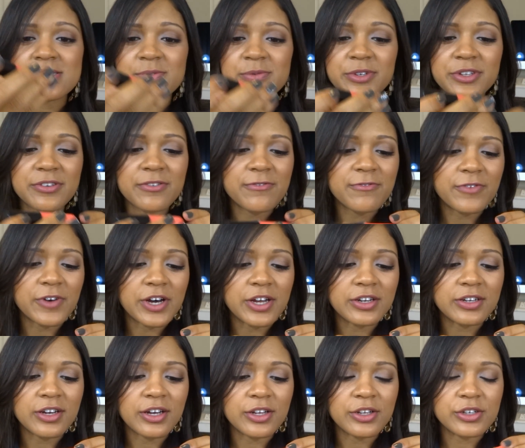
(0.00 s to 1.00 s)
a really
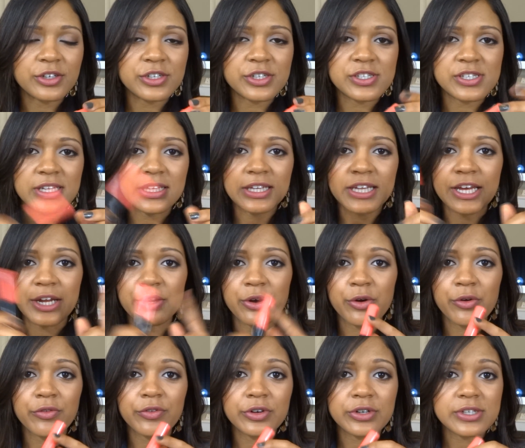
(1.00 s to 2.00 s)
fun color to layer
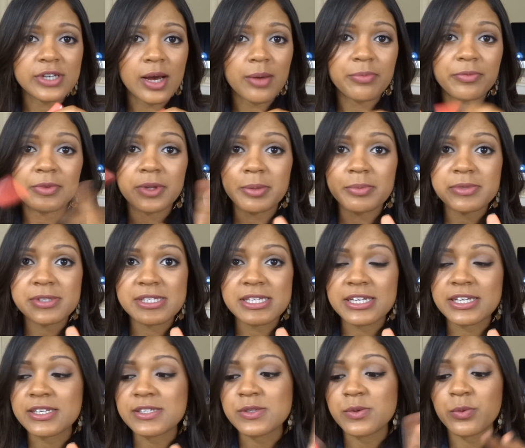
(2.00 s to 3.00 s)
over top
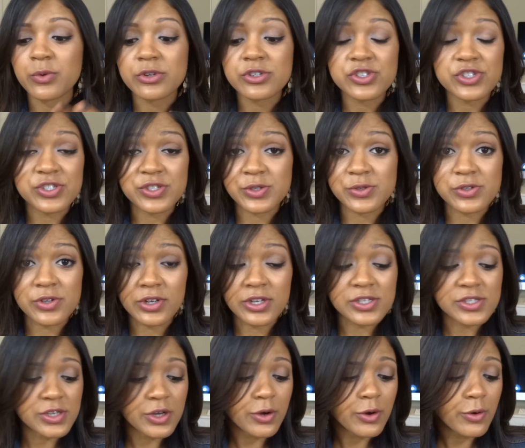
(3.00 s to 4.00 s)
lipsticks or just use on
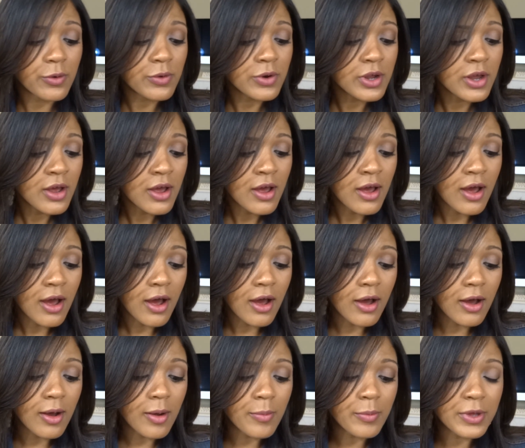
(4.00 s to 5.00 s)
its own.
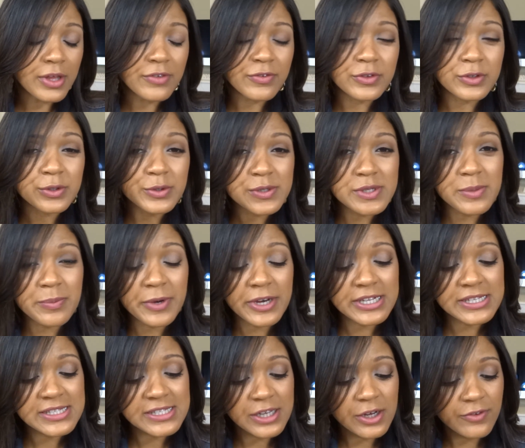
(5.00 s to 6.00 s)
If you use it by
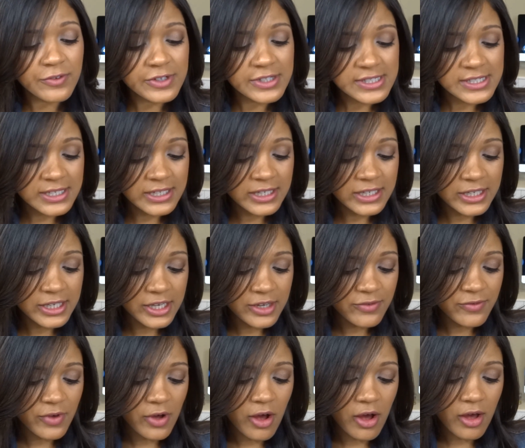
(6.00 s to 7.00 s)
itself, it's going to give
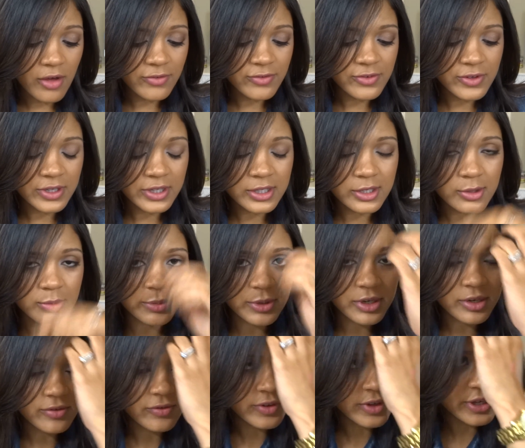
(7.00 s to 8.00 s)
off a little
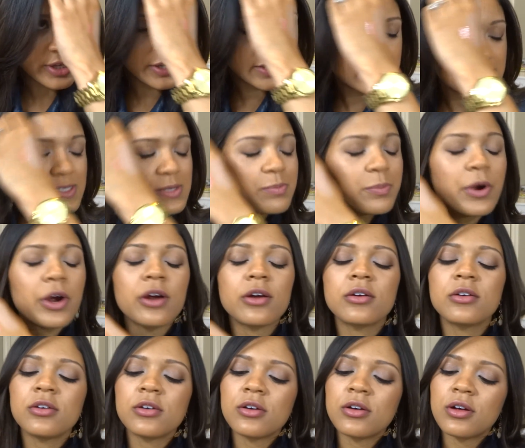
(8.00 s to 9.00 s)
bit of a
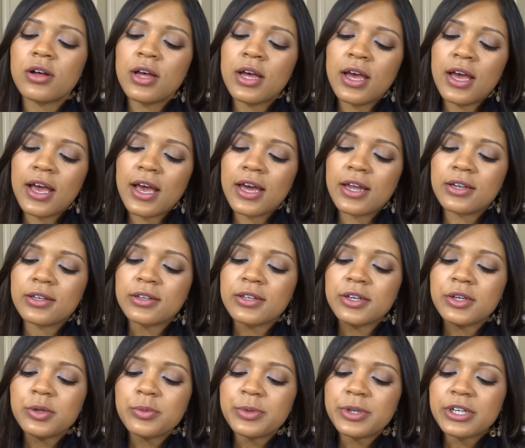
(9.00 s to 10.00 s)
sparkle and a
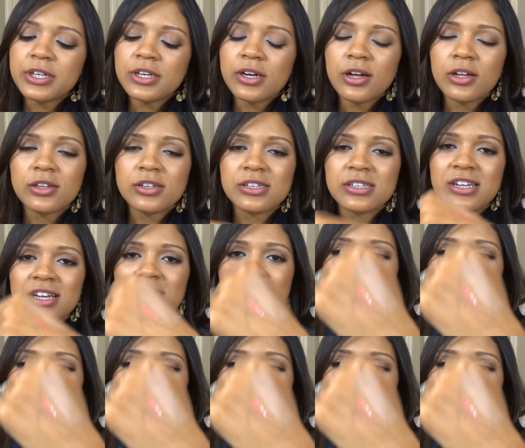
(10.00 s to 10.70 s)
little bit of color, not